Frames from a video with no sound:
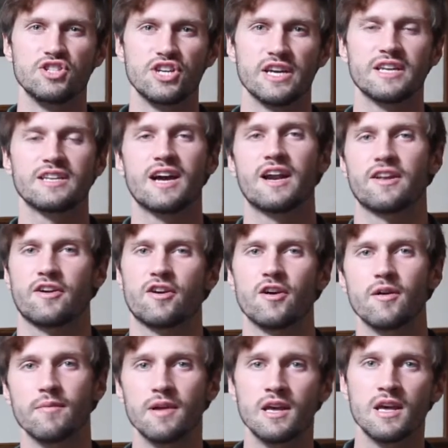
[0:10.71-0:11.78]
Jing tonic
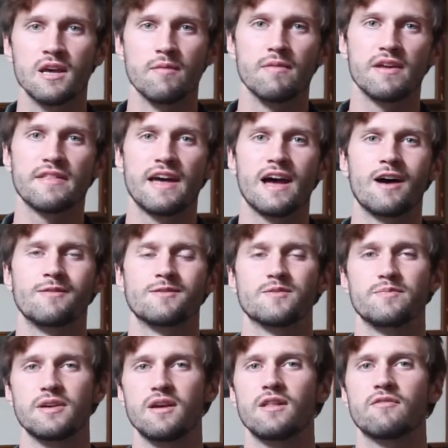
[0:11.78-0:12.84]
herb, meaning that it helps
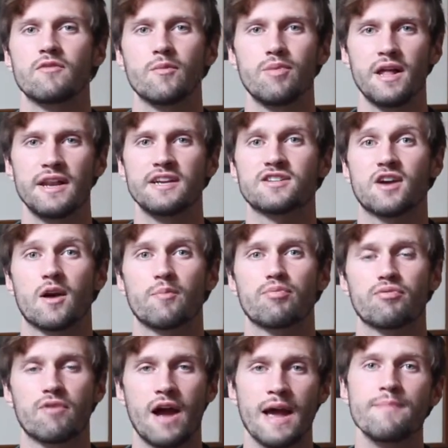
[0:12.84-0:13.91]
build and replenish our
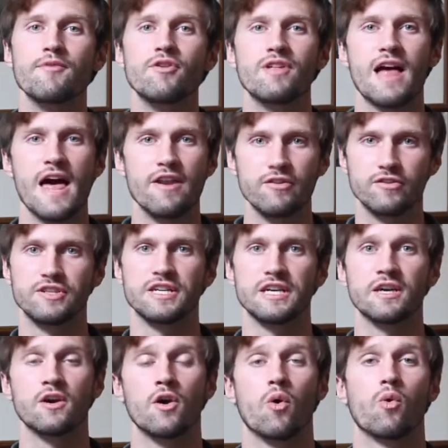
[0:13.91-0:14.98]
primal
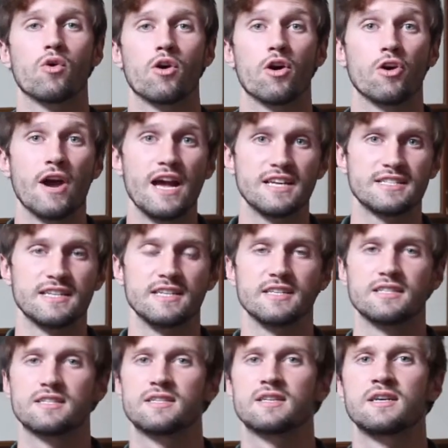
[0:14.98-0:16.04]
energy or our
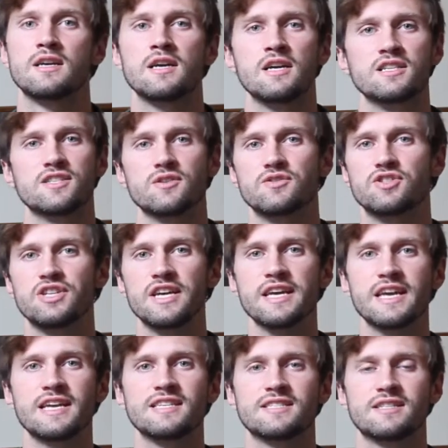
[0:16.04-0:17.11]
essence. So
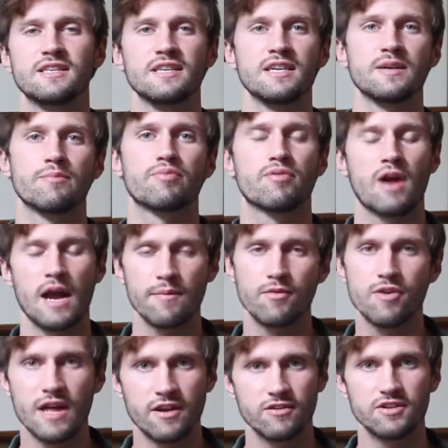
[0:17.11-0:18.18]
Jing is the
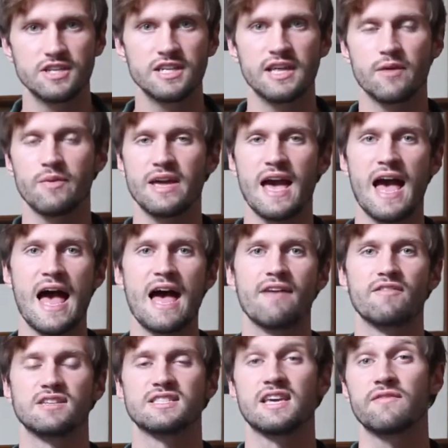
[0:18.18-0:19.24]
primal energy that we
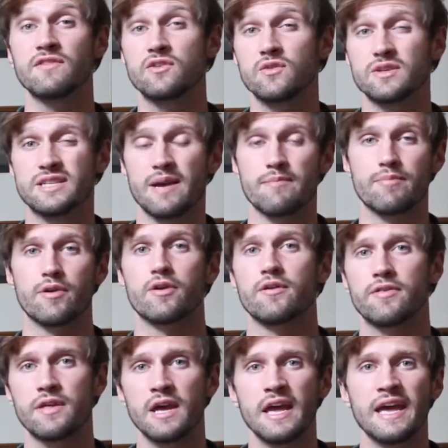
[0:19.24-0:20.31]
have. It's given to us at
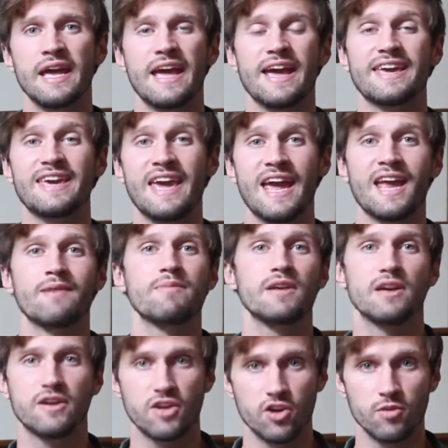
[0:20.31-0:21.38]
birth. It can
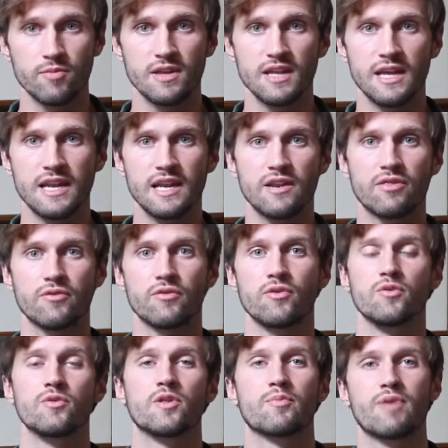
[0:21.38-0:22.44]
be accumulated
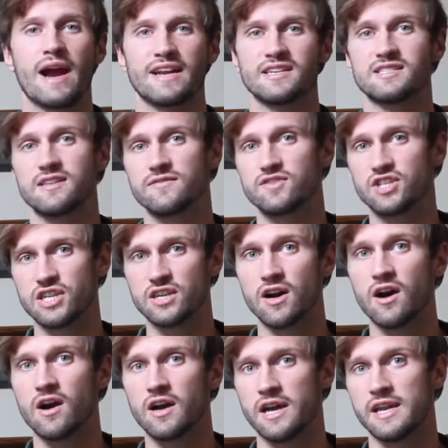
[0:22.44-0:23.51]
through the practice of
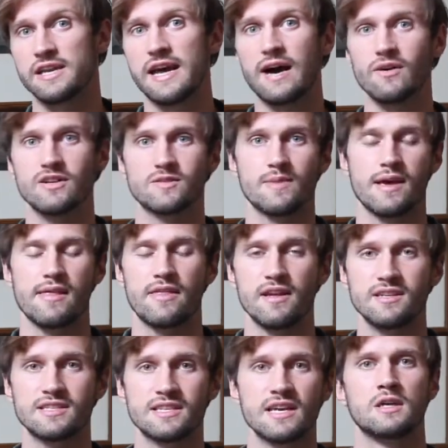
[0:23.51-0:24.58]
Qigong and Taoist
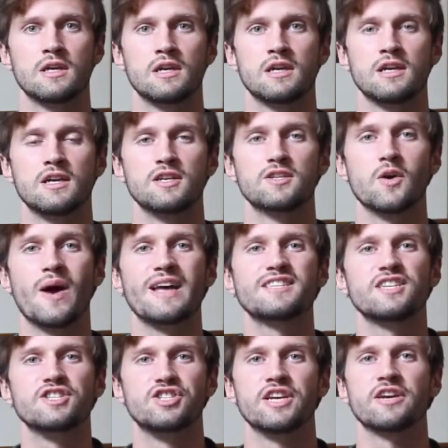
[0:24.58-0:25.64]
methods. So as
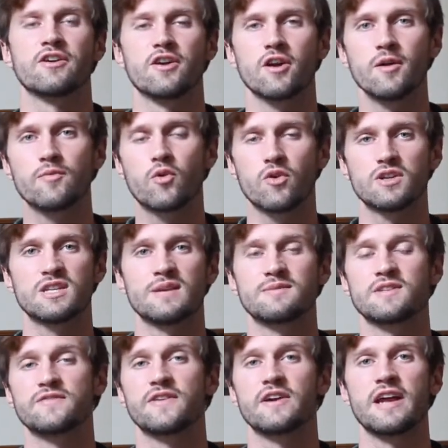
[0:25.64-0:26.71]
a Jing herb,
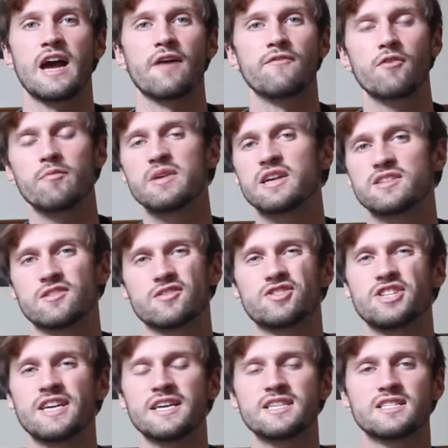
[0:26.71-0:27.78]
cordyceps is very helpful because our
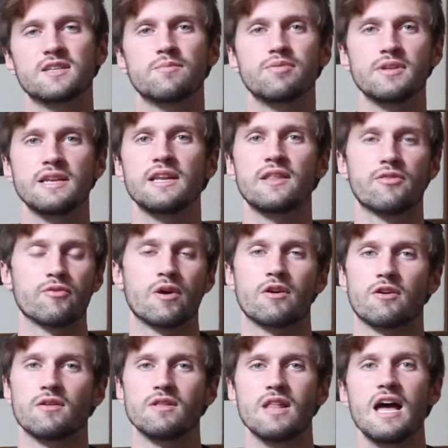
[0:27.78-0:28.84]
Jing is depleted throughout
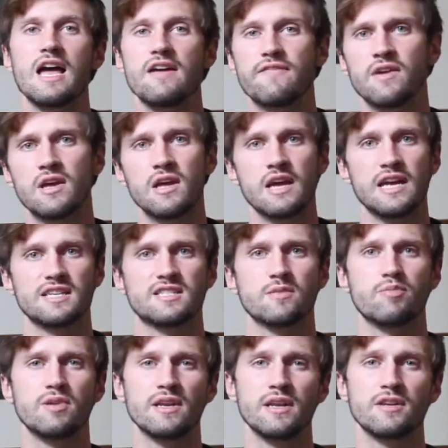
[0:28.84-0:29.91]
our life. It's
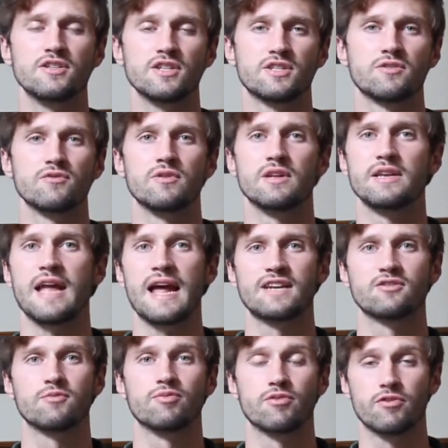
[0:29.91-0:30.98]
depleted just through the
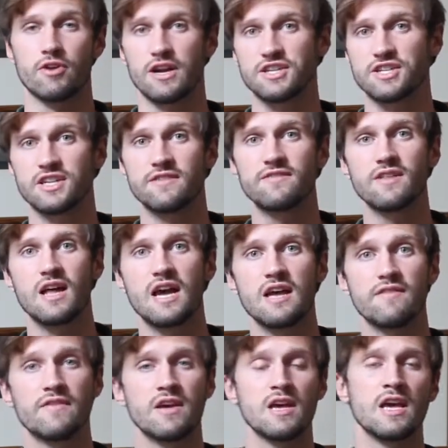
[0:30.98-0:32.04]
natural progression of
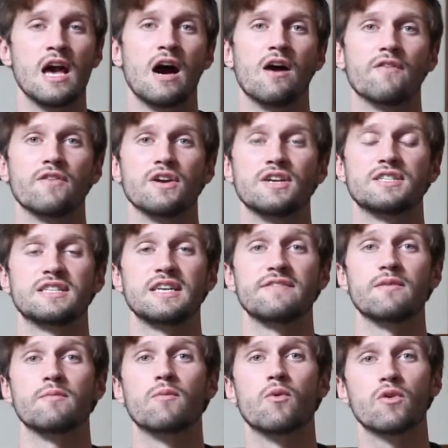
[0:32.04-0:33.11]
life. However, it's
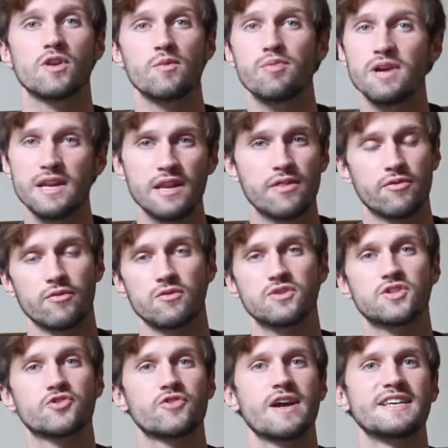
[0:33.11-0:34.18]
even more depleted through
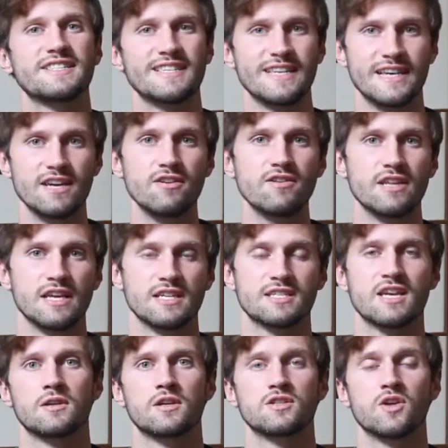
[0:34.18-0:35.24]
stress and
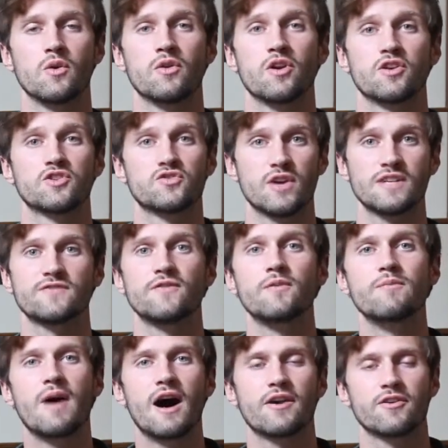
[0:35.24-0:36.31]
illness. So in our stressful
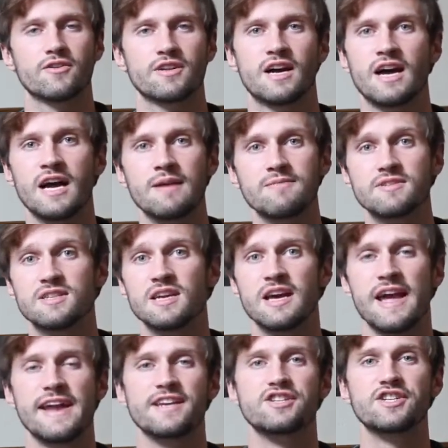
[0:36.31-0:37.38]
modern times,
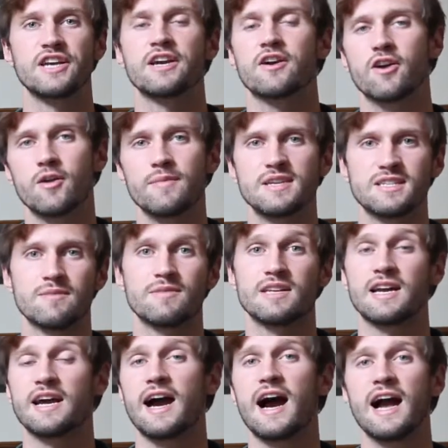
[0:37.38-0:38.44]
a Jing herb is
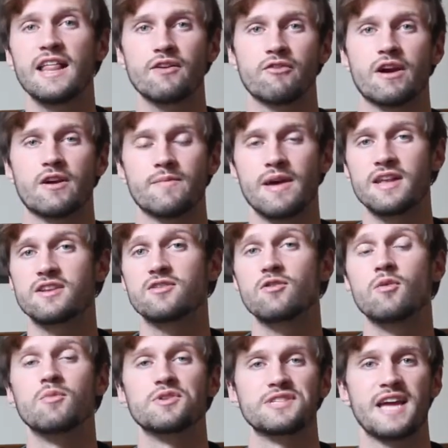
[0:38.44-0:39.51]
something I highly recommend to
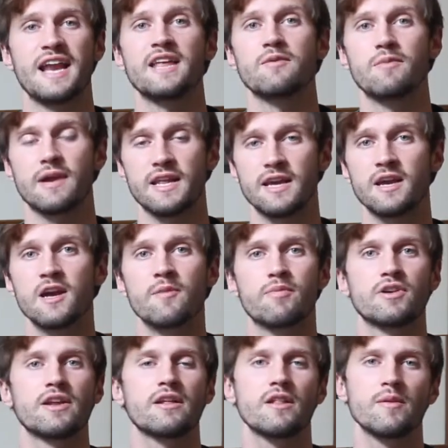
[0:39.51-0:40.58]
almost anybody,
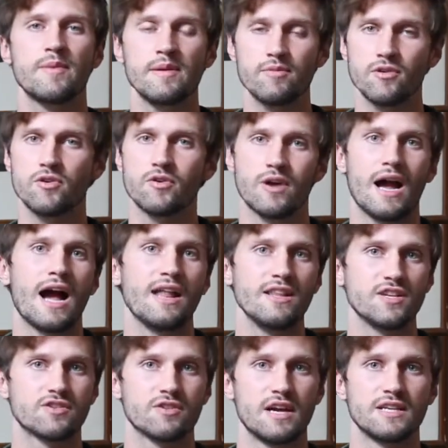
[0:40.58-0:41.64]
particularly people who are
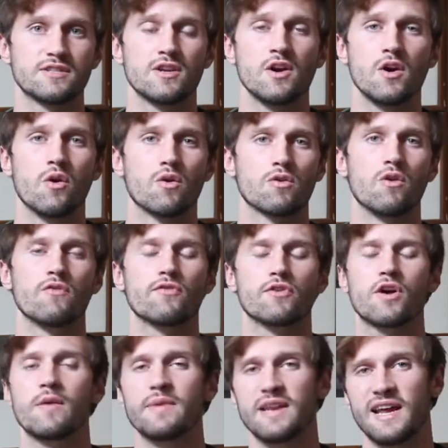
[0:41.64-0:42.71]
highly stressed or
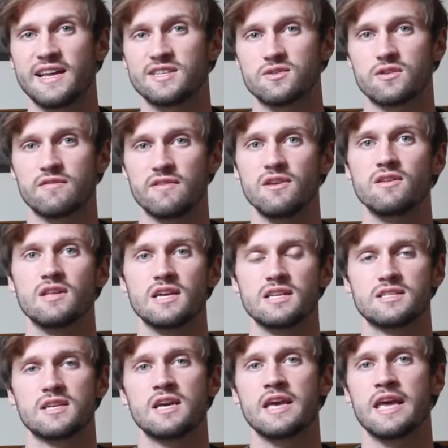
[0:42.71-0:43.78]
overcoming any sort of
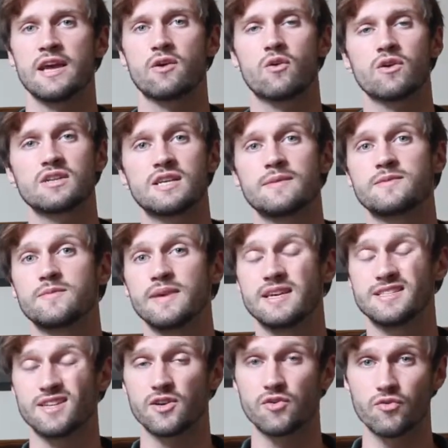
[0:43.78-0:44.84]
illness. And cordyceps
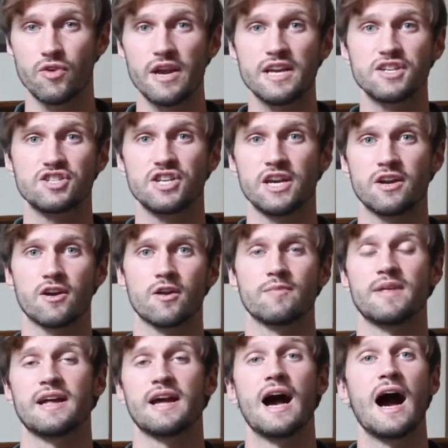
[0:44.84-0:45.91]
makes a great Jing
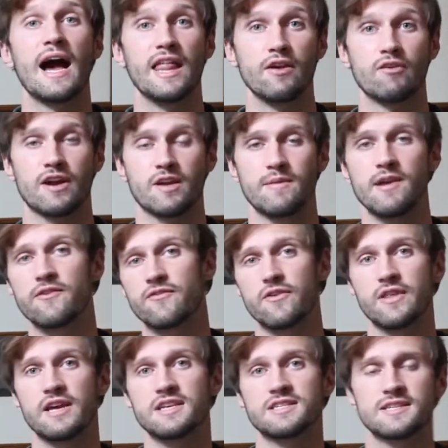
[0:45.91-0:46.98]
herb that I highly recommend
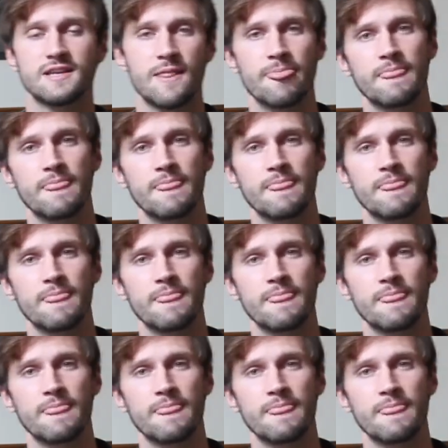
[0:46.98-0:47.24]
for this.